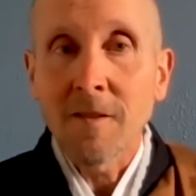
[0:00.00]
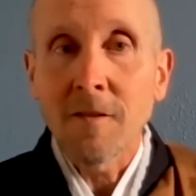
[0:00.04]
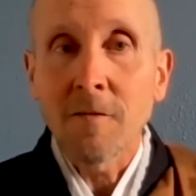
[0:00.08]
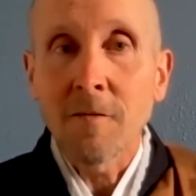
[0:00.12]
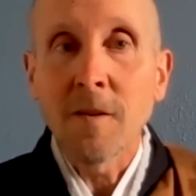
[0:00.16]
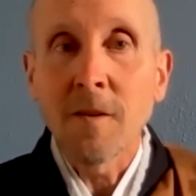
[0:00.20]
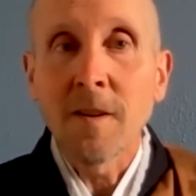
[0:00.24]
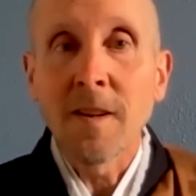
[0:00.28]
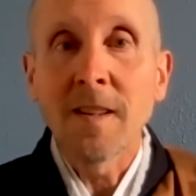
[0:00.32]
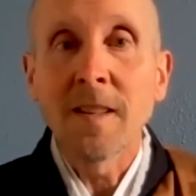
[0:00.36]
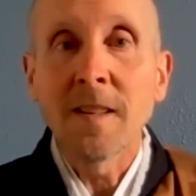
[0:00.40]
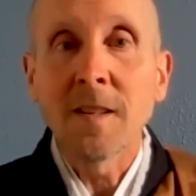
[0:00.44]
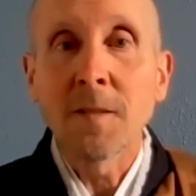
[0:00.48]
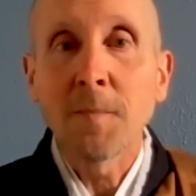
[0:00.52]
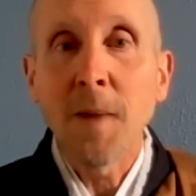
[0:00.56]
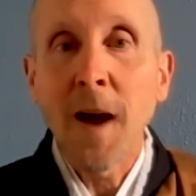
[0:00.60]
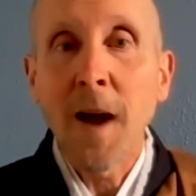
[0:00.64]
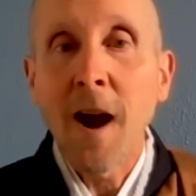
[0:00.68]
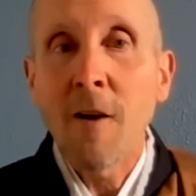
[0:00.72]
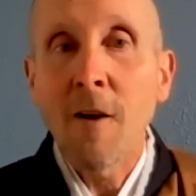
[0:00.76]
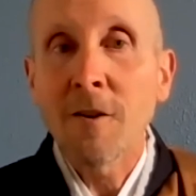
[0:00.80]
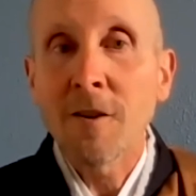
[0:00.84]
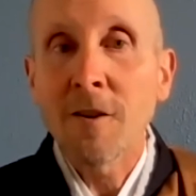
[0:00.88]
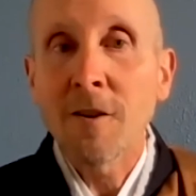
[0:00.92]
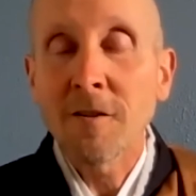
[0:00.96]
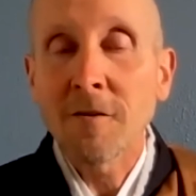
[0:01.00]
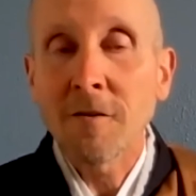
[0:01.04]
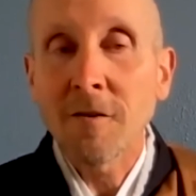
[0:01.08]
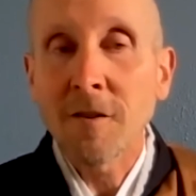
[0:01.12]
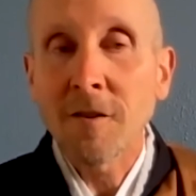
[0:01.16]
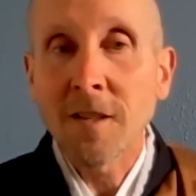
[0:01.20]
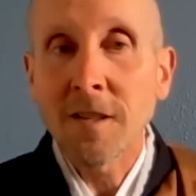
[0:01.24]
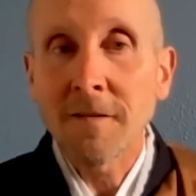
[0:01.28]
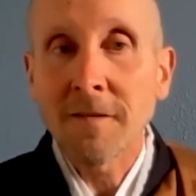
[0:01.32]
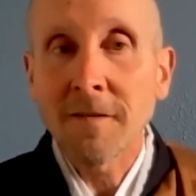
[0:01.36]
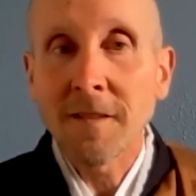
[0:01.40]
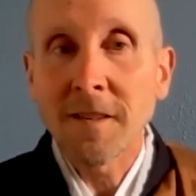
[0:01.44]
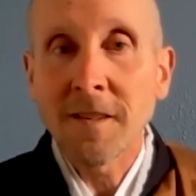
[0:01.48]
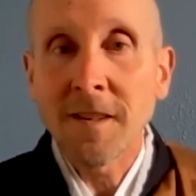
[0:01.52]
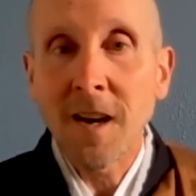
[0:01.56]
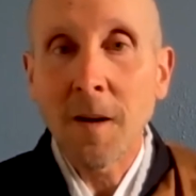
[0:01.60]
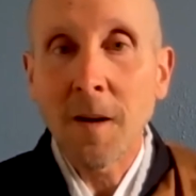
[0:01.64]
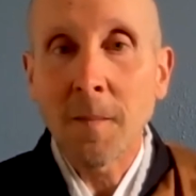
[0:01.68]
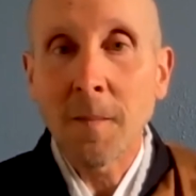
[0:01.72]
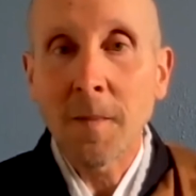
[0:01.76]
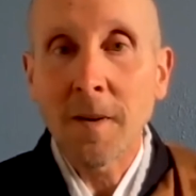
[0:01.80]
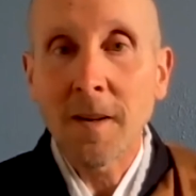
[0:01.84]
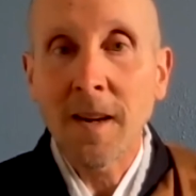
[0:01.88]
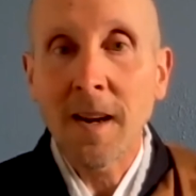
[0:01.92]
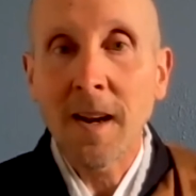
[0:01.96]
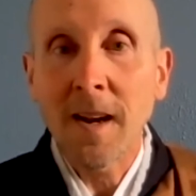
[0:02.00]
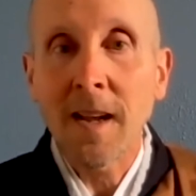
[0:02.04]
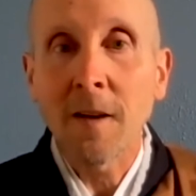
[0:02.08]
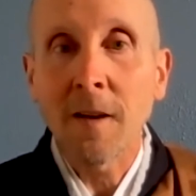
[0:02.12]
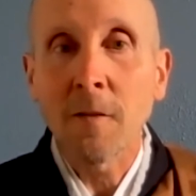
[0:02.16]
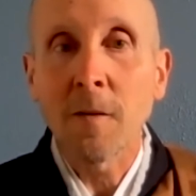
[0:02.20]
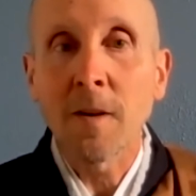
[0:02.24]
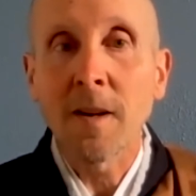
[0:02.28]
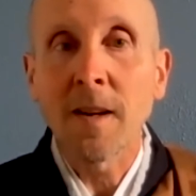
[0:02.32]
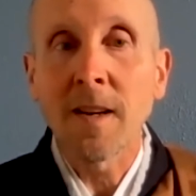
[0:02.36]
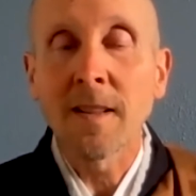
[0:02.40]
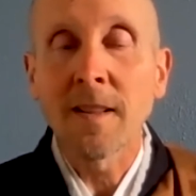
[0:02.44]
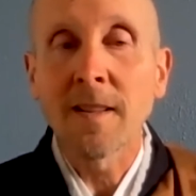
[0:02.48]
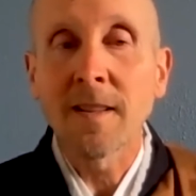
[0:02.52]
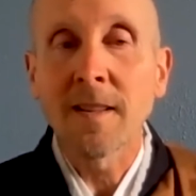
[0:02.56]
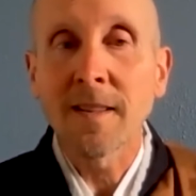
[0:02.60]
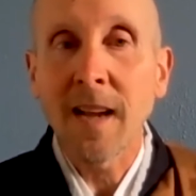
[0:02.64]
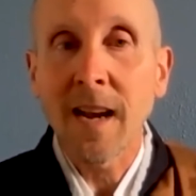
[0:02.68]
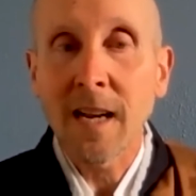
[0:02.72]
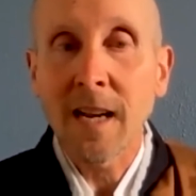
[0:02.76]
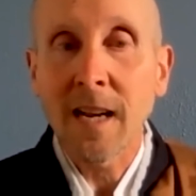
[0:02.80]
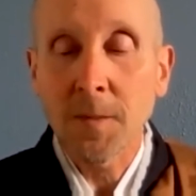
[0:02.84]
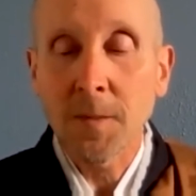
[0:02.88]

So we need this power source of the dharmakaya, we need these